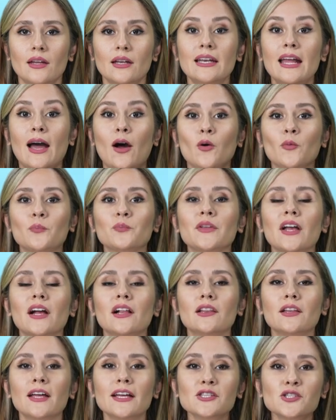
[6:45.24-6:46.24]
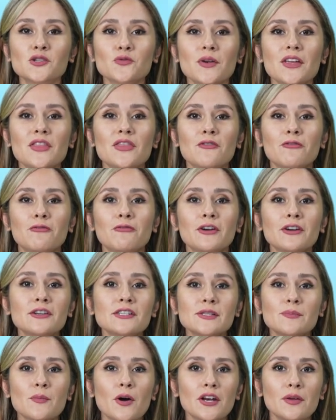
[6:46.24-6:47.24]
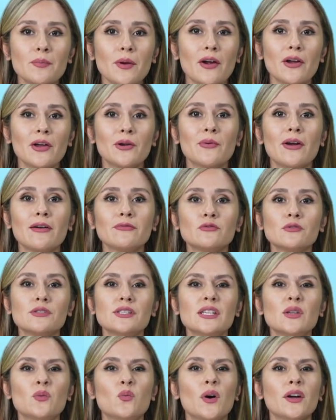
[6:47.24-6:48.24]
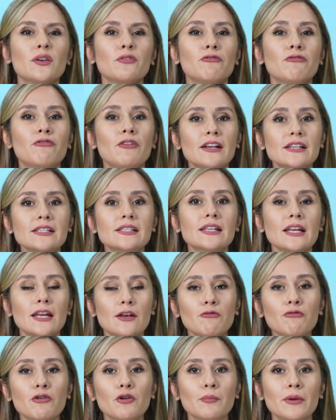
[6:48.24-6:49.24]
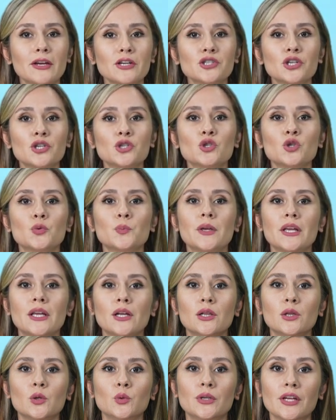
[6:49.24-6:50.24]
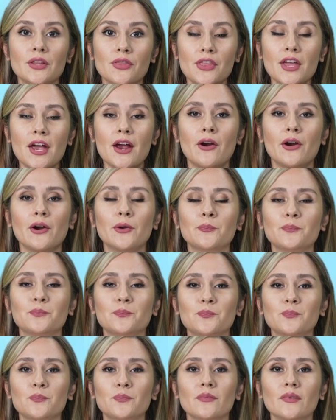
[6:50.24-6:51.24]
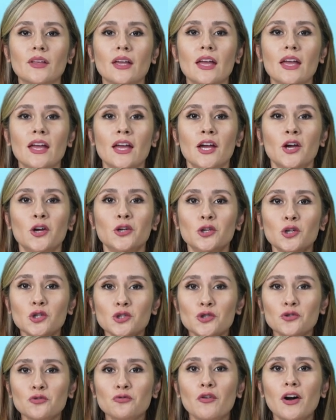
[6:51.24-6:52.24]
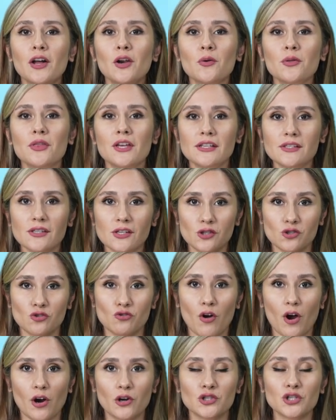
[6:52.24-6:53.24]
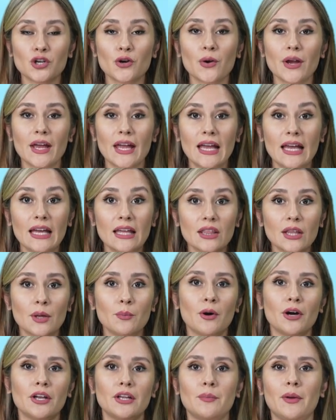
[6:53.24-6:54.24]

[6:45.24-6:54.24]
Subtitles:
Now, let's read the first body paragraph to see what fixed information should be included there. You should follow this structure in the body